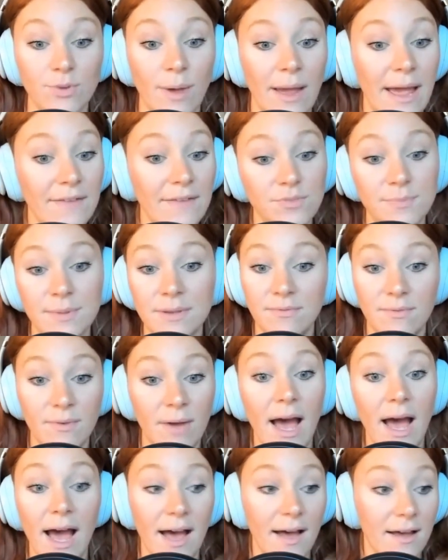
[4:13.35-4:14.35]
So I have to be
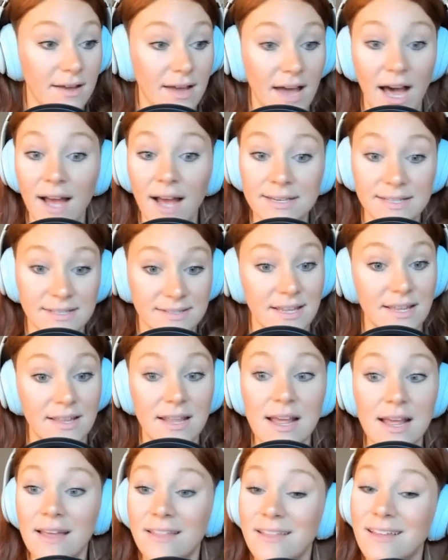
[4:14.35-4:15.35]
cognizant
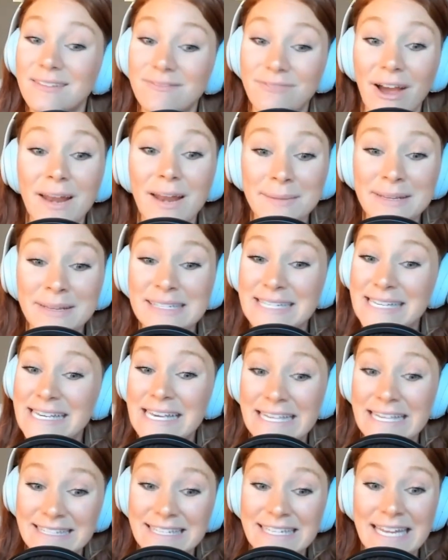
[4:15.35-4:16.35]
that vitamin D
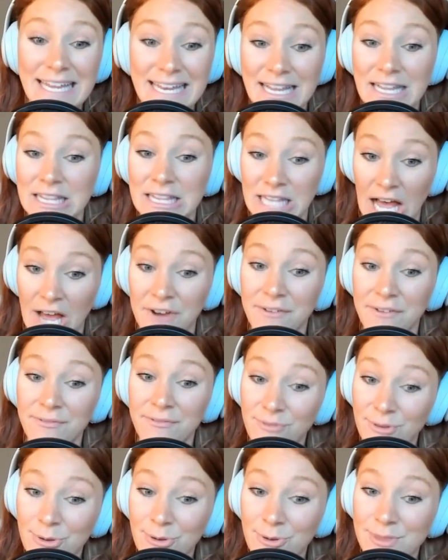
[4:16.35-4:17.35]
isn't in a lot of
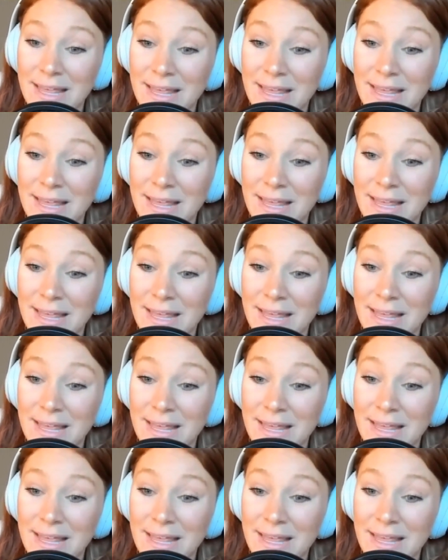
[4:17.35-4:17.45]
food.